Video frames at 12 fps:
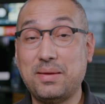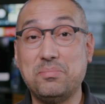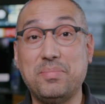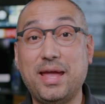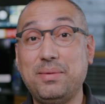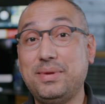
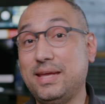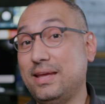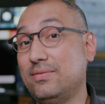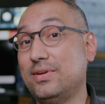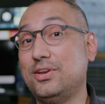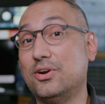maybe
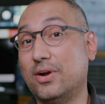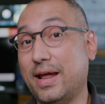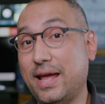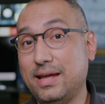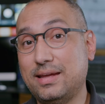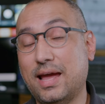even your
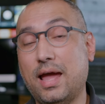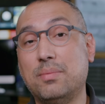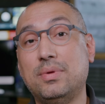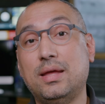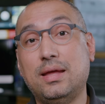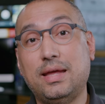A cam
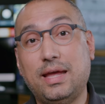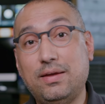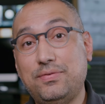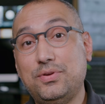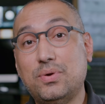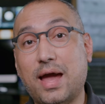
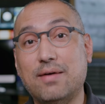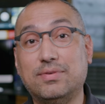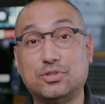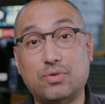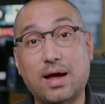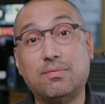if you have a
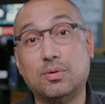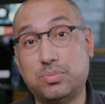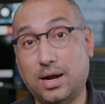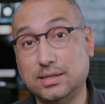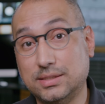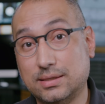travel
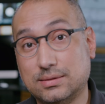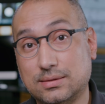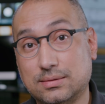project.